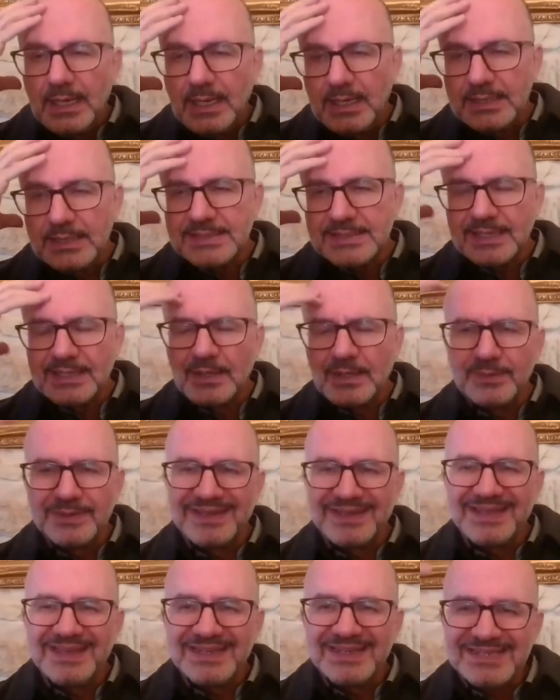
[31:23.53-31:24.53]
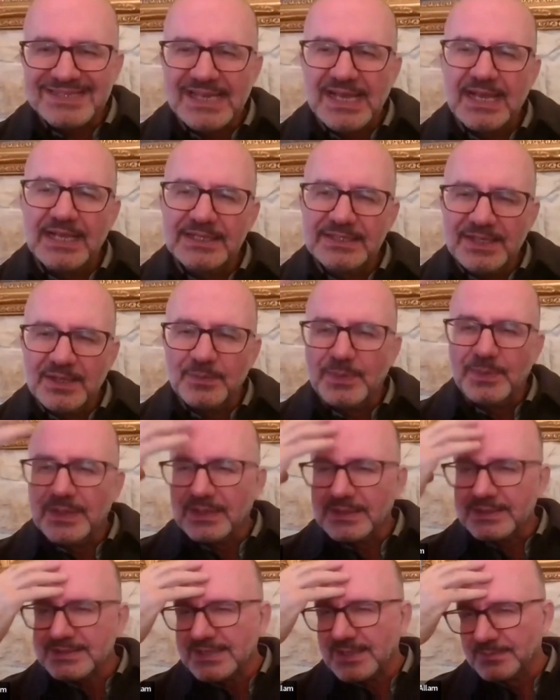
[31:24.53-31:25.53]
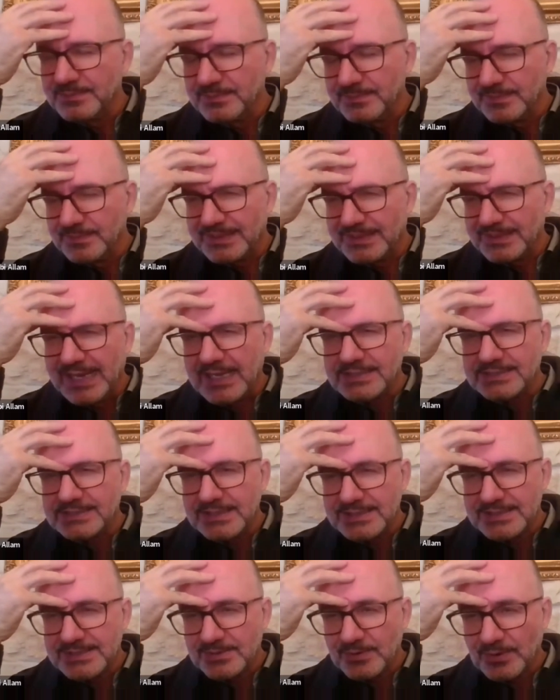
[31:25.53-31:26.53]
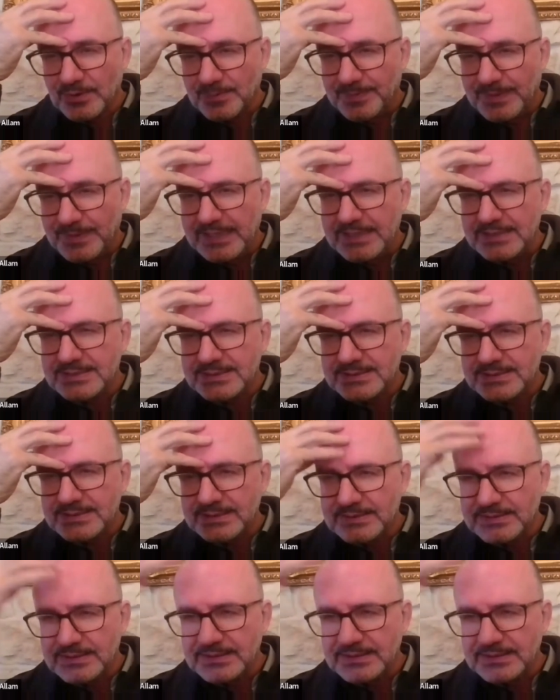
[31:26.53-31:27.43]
surrounding Irsal, there were some clashes took place,